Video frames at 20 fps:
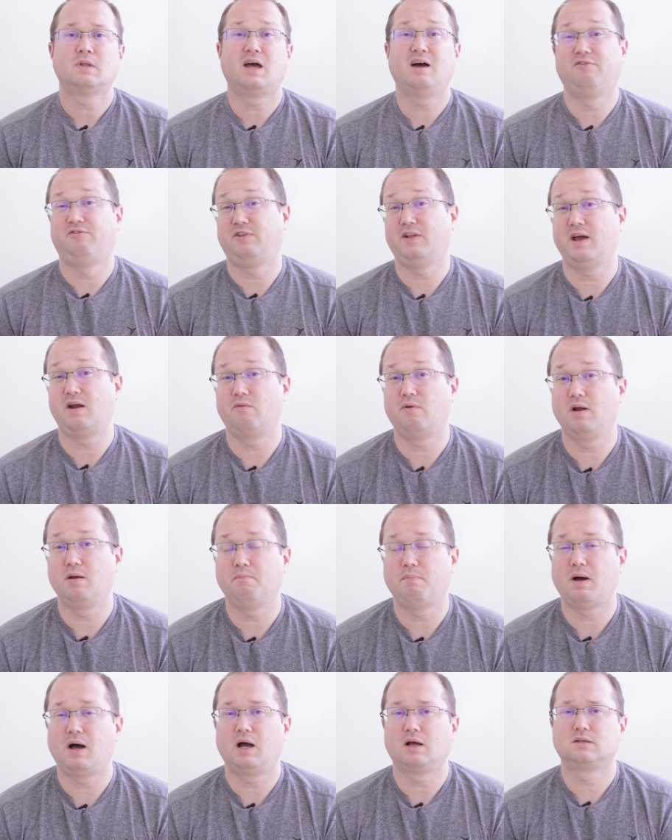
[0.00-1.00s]
a flat
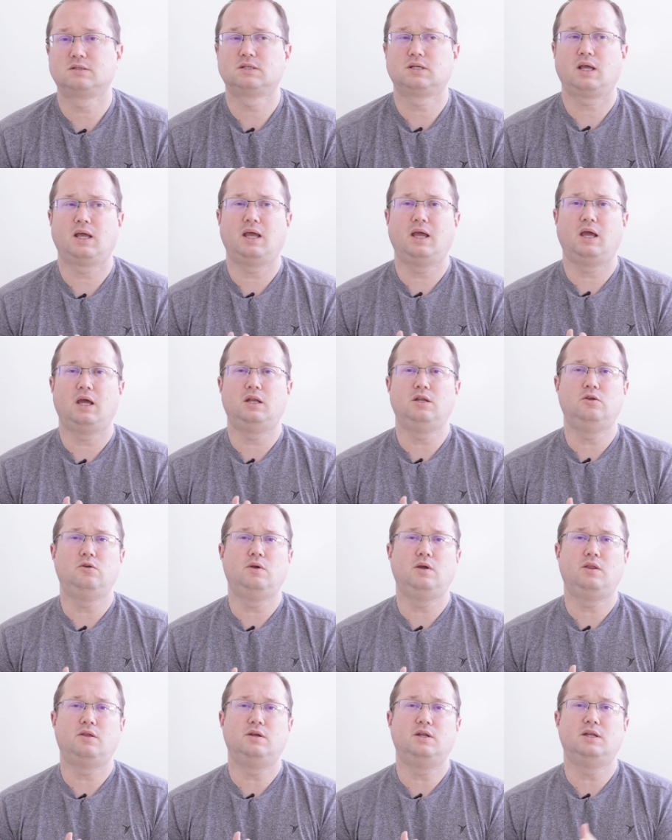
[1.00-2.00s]
rate box and you
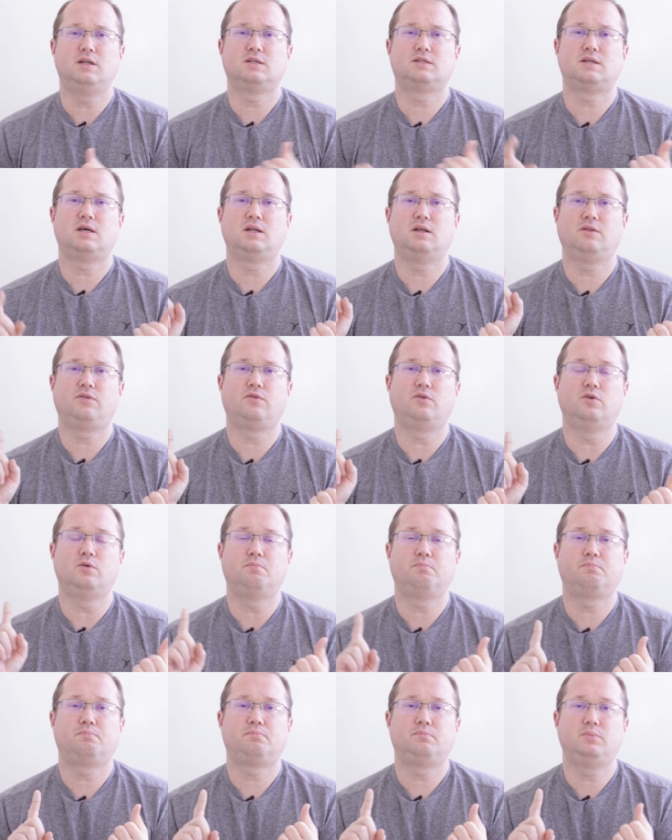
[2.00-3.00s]
either need to send it through
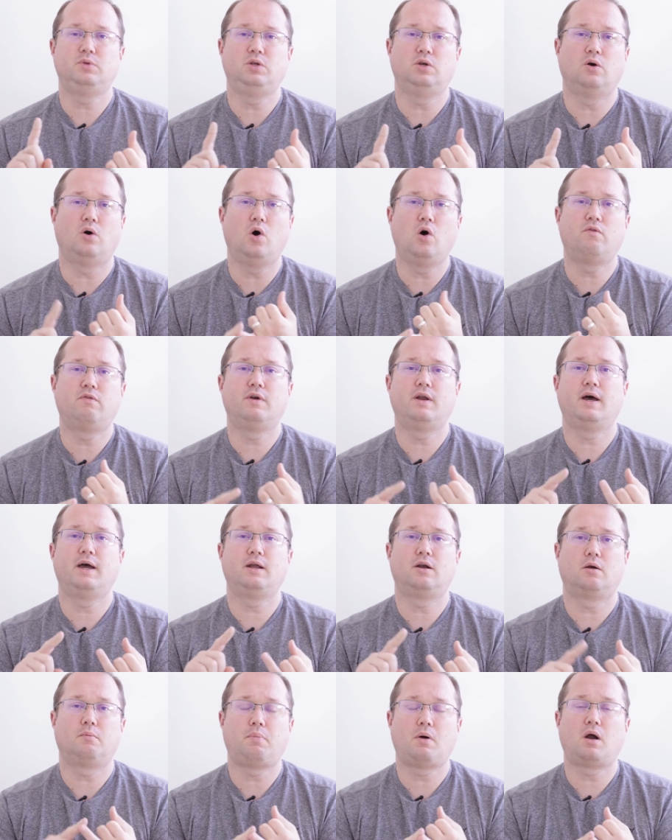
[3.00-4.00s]

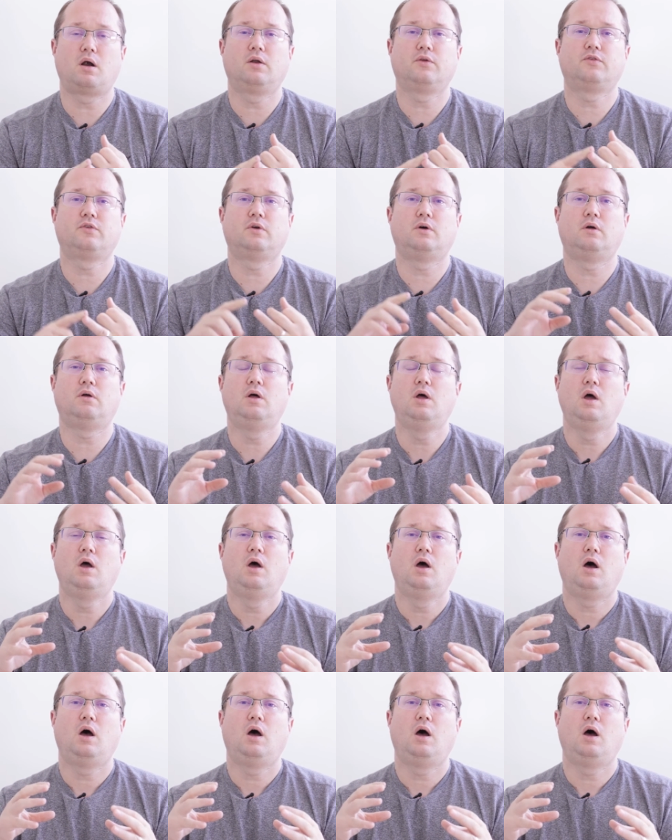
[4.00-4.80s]
overnight or parcel,